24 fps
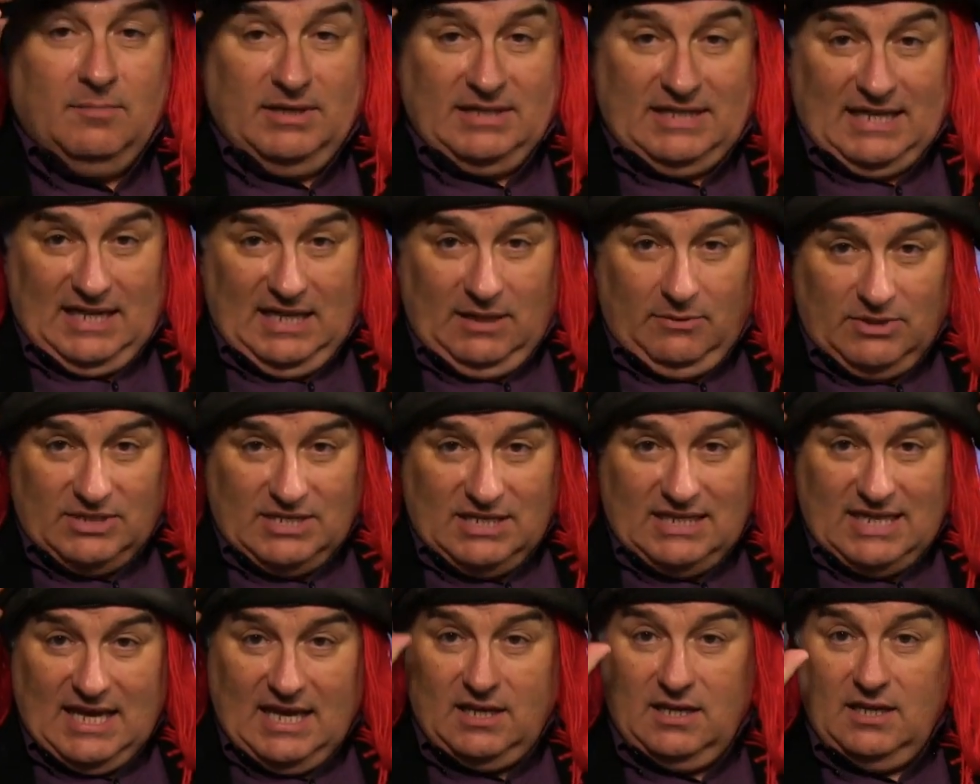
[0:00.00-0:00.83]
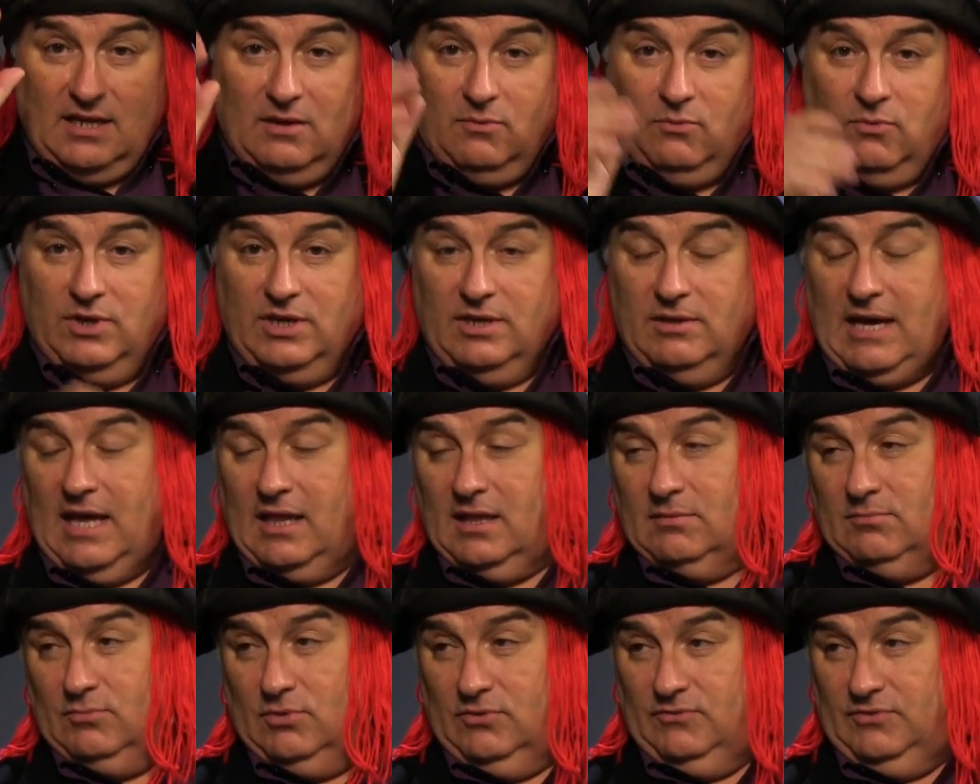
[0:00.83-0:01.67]
But then he was in that uh, Woody
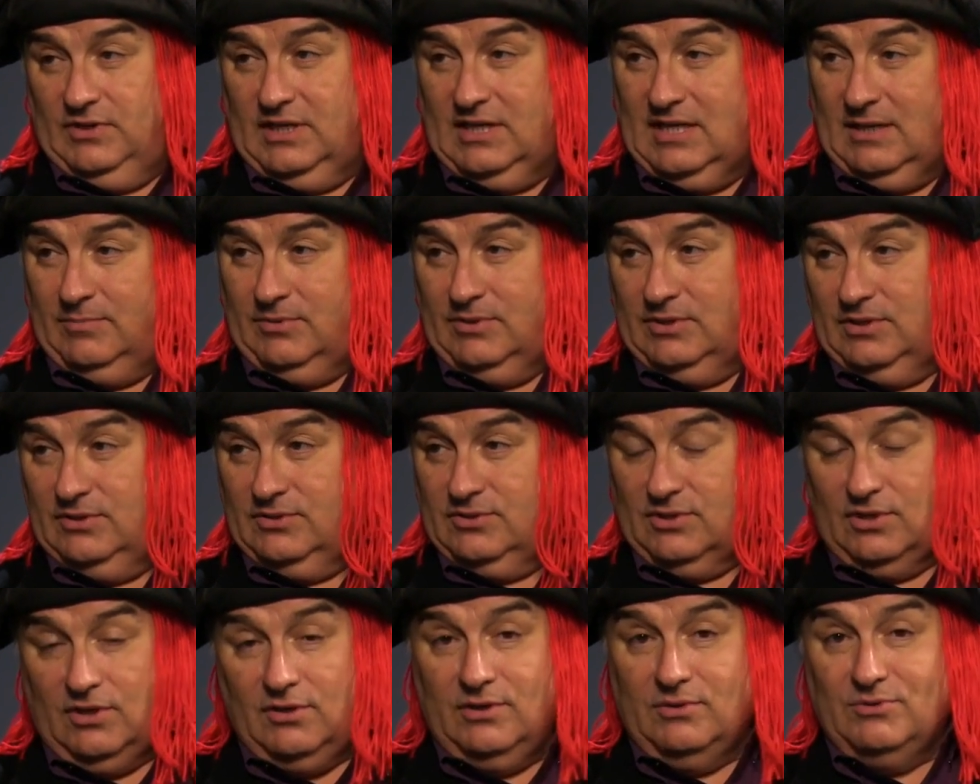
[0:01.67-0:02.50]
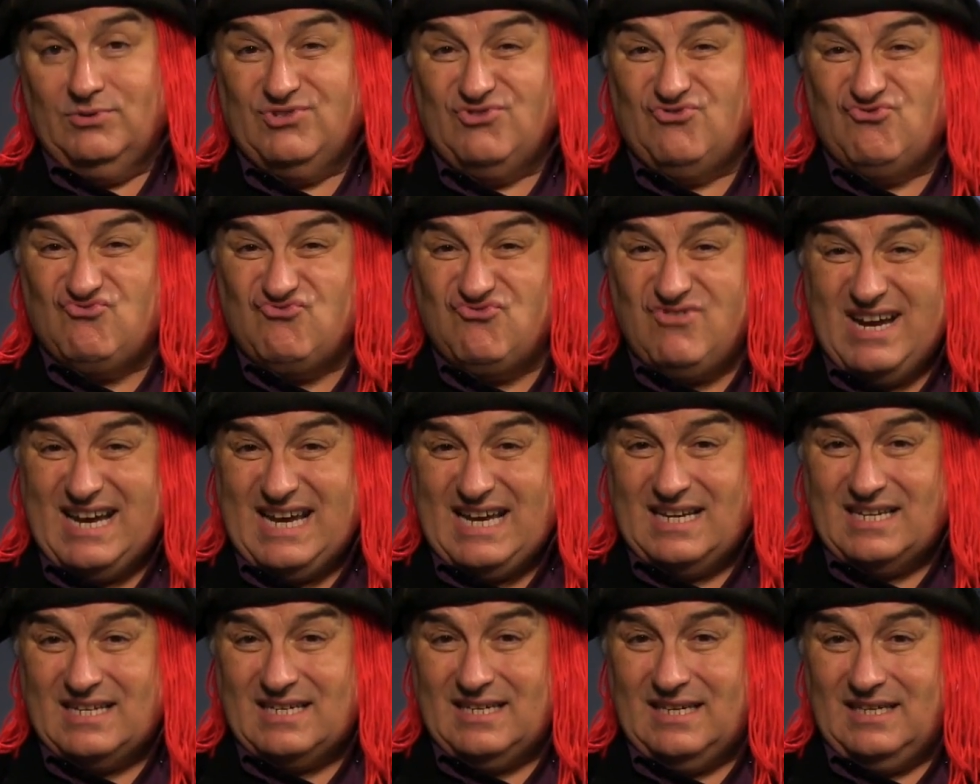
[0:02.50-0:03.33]
Allen movie a couple of years ago, and he was
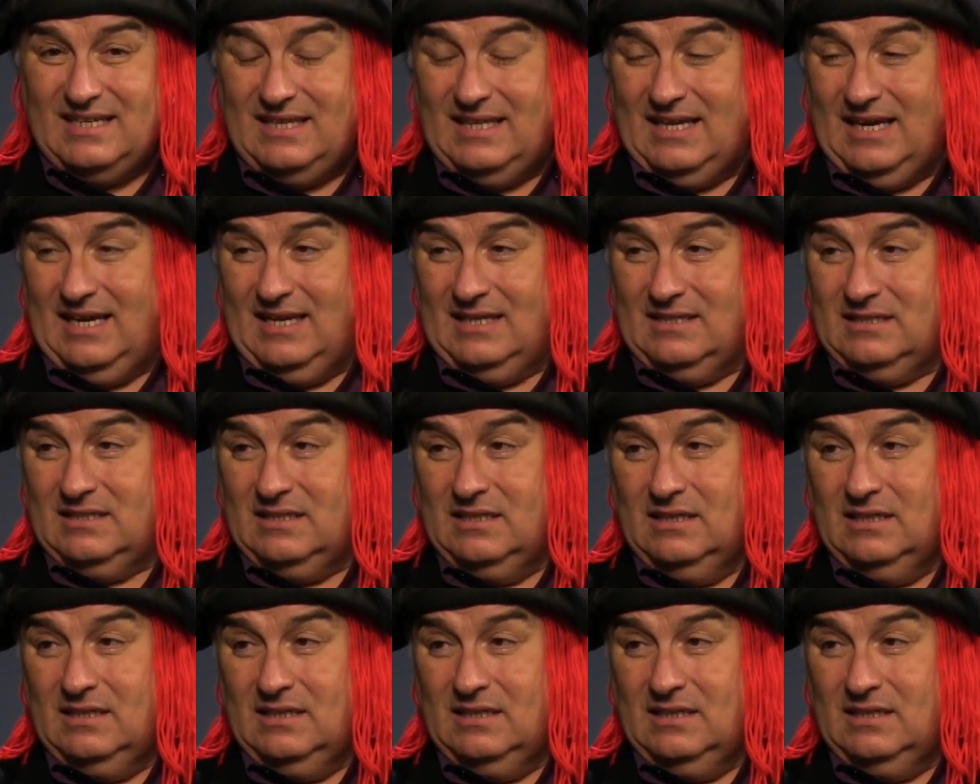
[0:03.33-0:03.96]
great in was that.